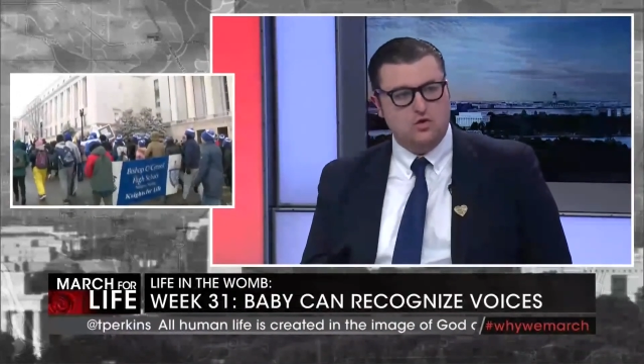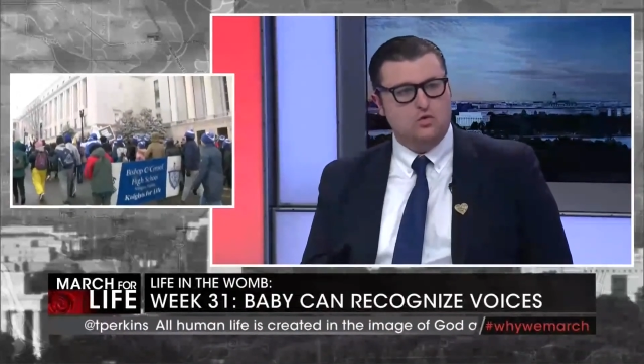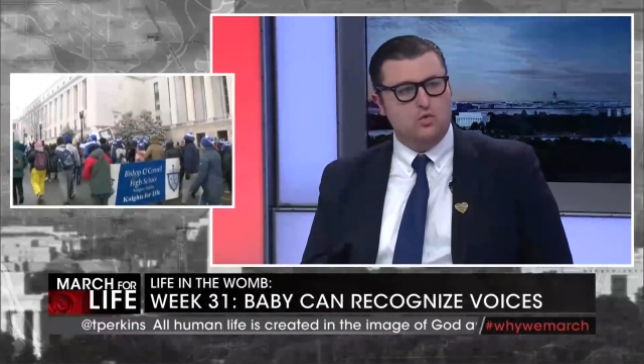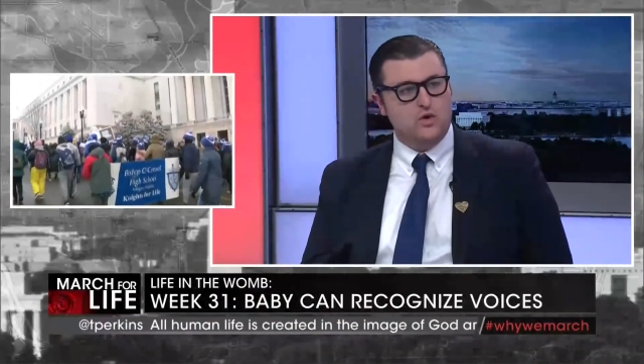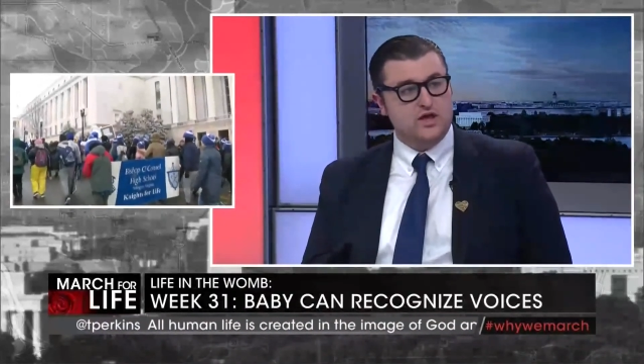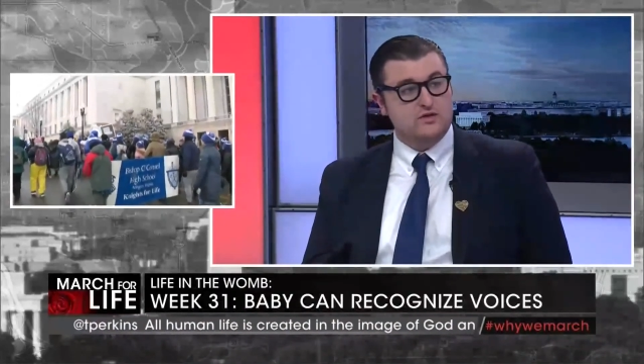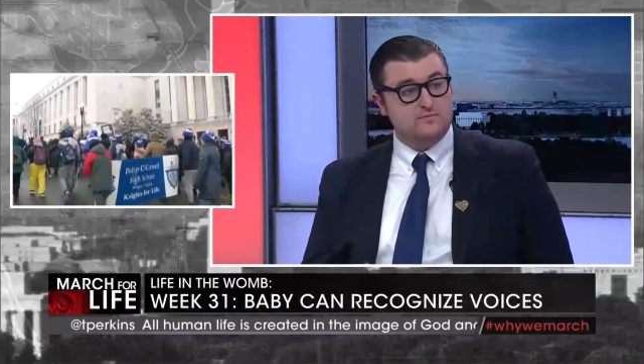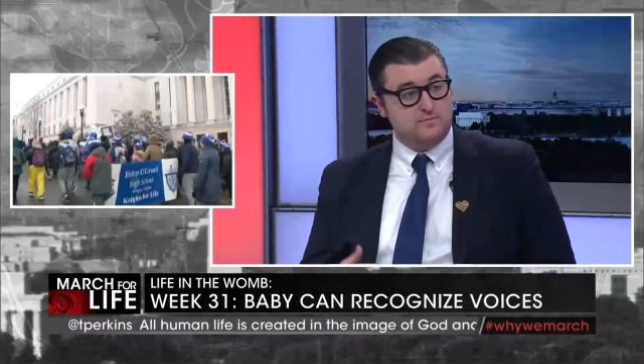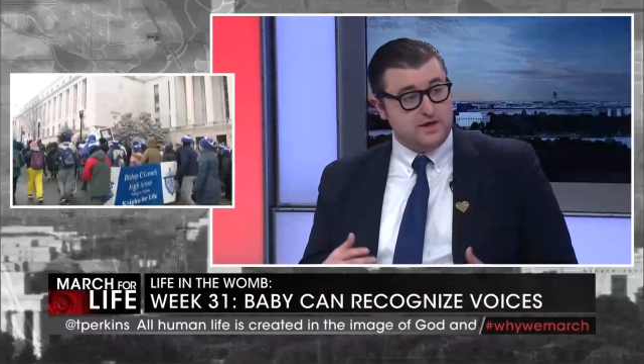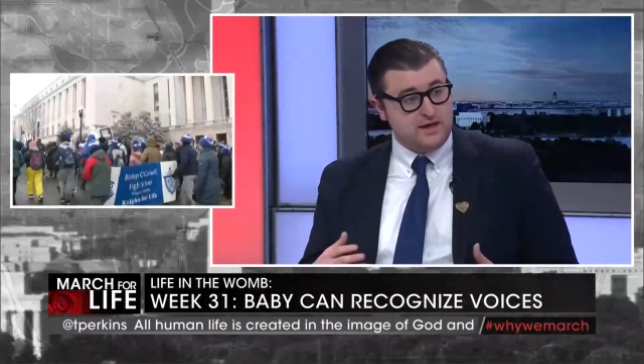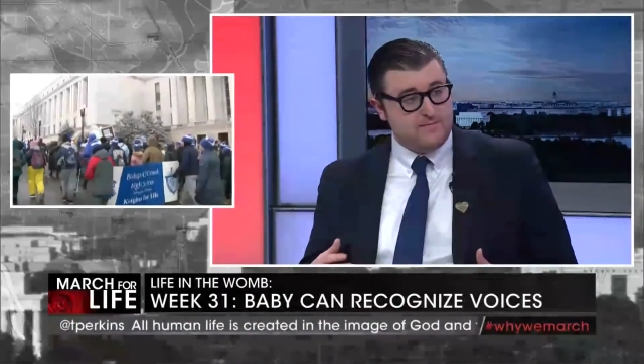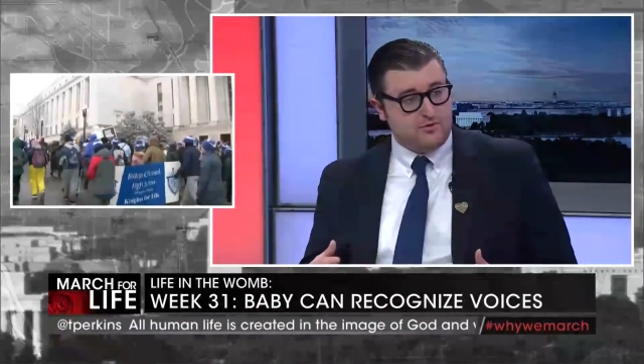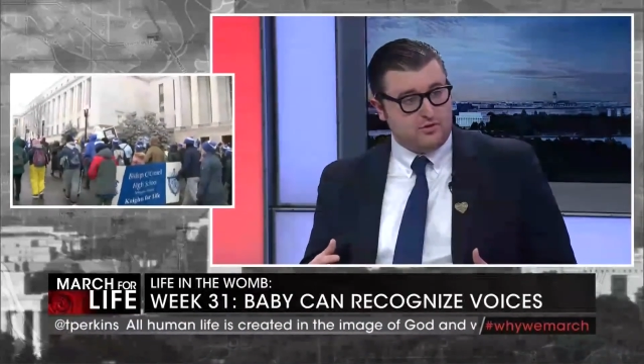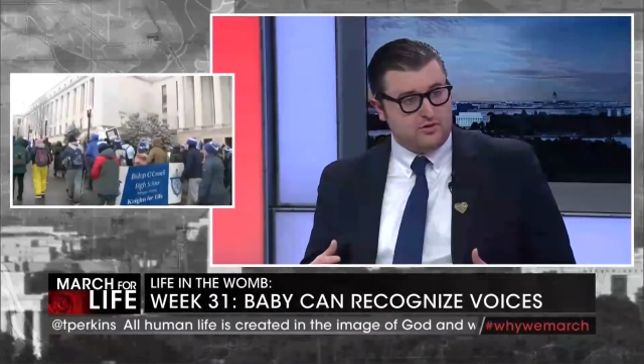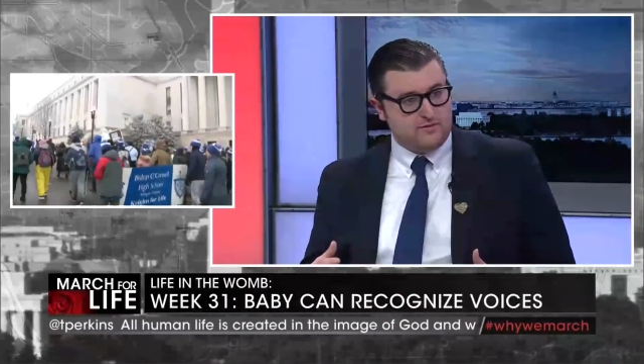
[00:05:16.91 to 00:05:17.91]
When
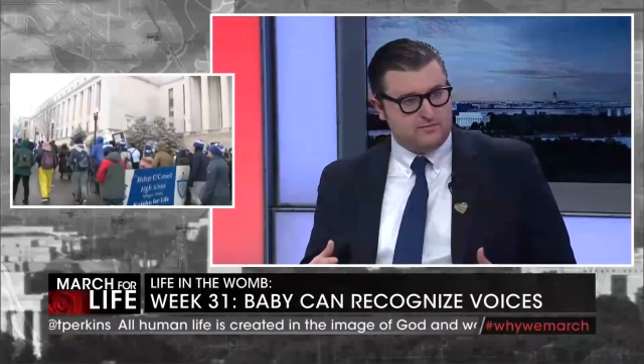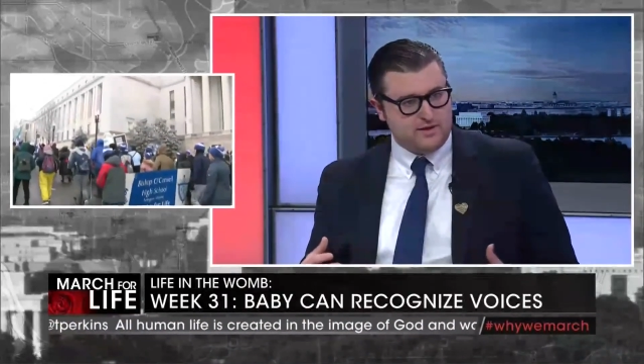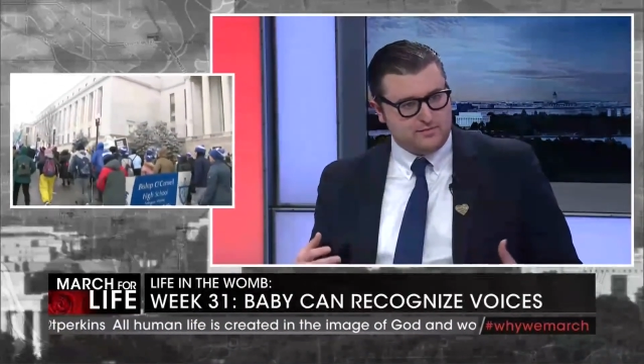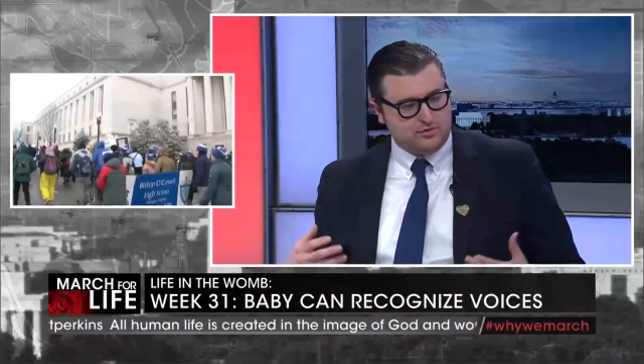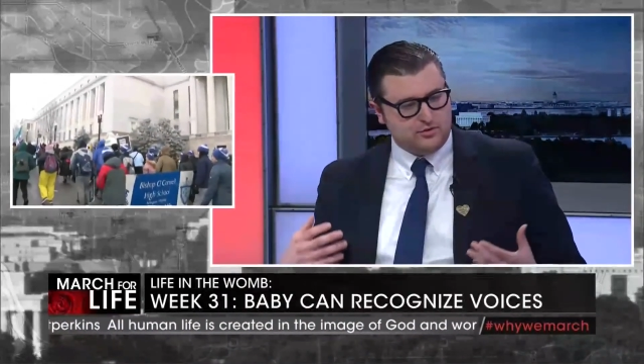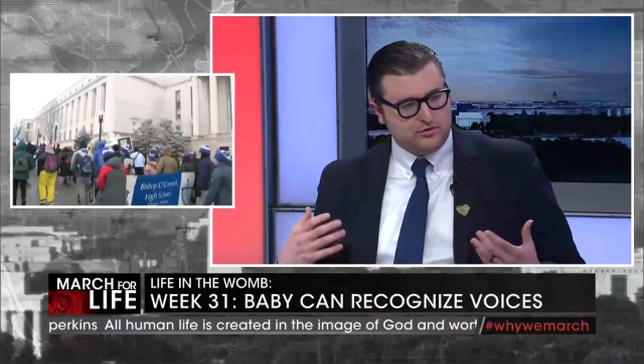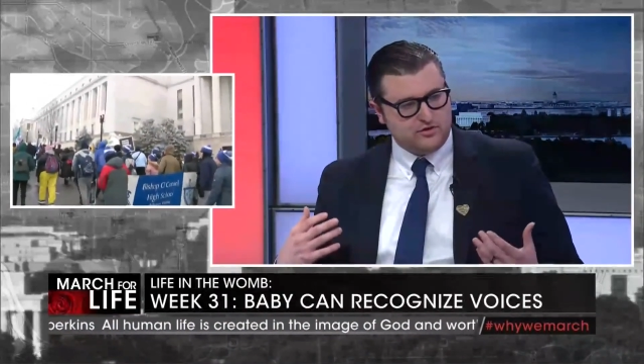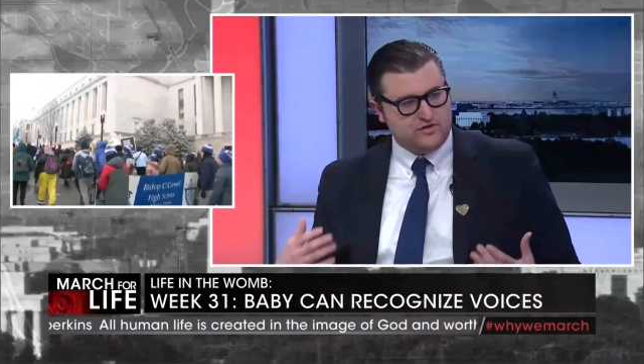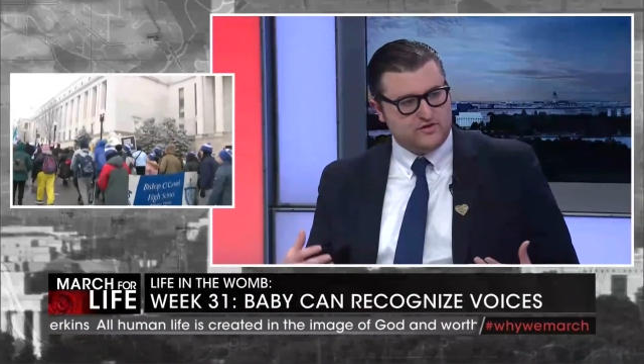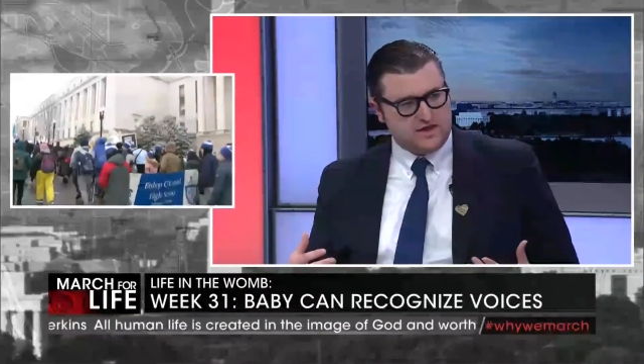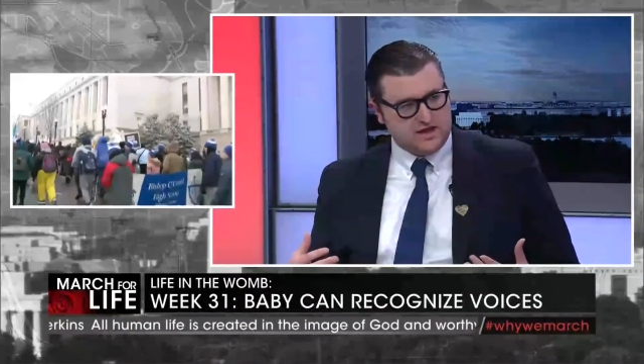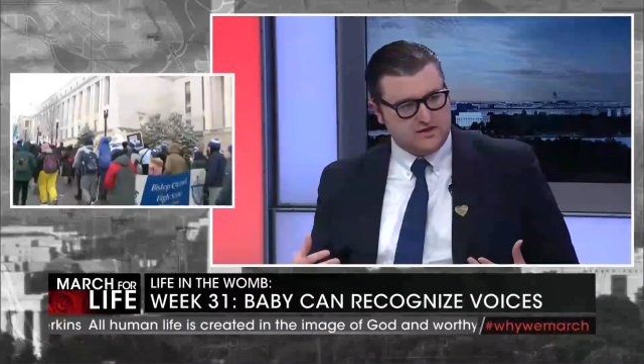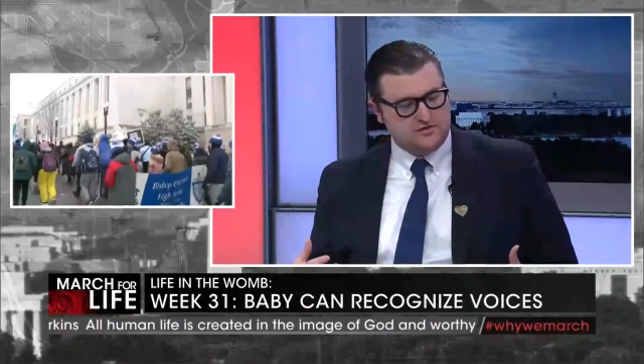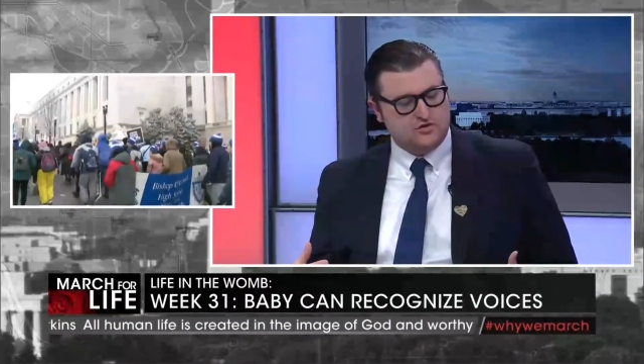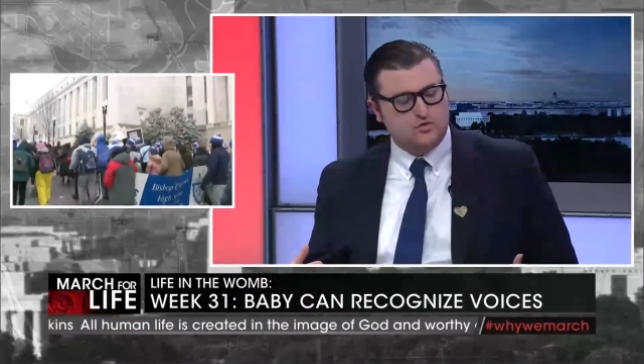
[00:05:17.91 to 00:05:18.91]
people learn as
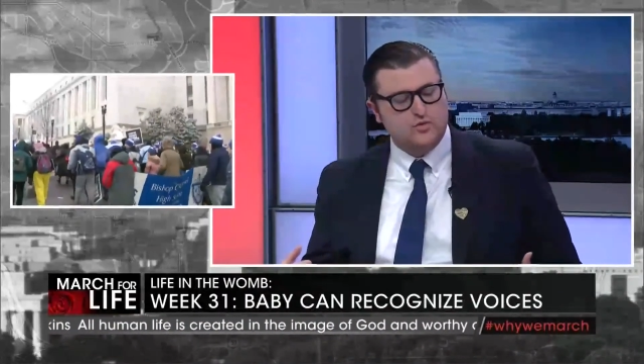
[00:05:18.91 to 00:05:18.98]
kids,